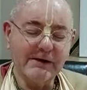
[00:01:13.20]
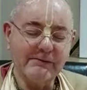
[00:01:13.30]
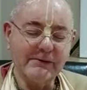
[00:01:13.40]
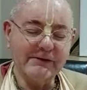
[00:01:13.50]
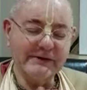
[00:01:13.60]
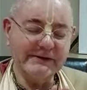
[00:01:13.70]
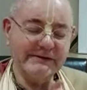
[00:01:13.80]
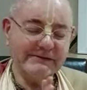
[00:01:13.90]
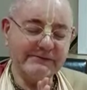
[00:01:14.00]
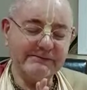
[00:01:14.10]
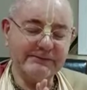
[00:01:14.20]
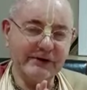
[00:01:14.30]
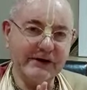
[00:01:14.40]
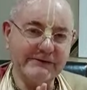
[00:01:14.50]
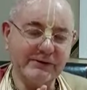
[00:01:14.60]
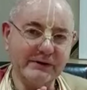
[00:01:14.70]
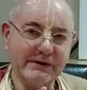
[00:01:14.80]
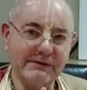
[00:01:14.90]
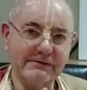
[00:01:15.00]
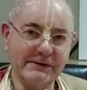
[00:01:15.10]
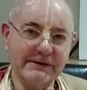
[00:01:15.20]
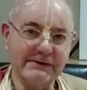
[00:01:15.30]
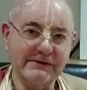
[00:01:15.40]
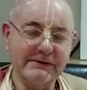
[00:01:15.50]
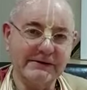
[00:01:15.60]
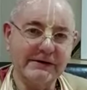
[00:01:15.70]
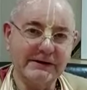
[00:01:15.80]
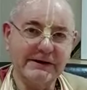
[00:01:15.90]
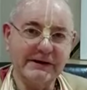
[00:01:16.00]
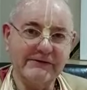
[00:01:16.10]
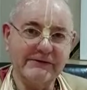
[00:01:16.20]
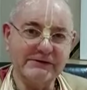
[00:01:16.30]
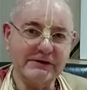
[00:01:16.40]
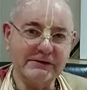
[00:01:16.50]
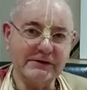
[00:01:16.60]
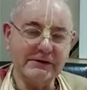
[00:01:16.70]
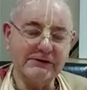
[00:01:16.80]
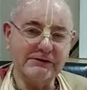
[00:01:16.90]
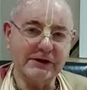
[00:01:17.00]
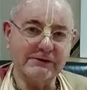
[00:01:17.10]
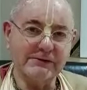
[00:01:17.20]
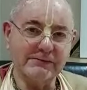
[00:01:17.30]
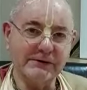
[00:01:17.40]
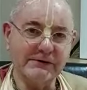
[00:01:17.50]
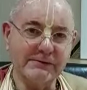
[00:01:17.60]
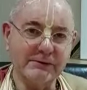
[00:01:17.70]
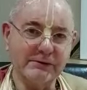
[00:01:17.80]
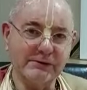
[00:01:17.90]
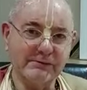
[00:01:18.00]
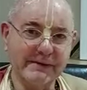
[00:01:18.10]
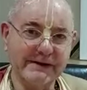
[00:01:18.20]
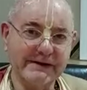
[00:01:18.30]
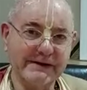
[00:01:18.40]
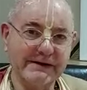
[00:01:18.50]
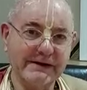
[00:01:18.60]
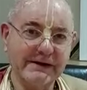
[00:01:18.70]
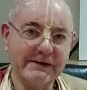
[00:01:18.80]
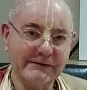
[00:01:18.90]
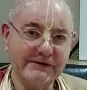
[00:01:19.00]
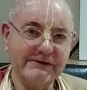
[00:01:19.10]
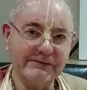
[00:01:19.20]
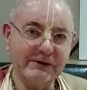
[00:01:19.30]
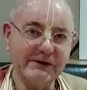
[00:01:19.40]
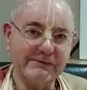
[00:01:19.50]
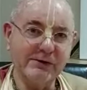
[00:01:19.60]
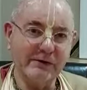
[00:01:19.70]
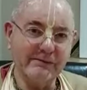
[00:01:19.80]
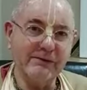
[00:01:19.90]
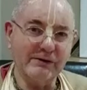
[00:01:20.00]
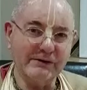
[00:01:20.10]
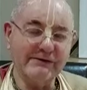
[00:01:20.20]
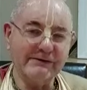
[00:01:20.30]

But these prayers are included in the Chaitanya Charitamrita, which would make these prayers more important.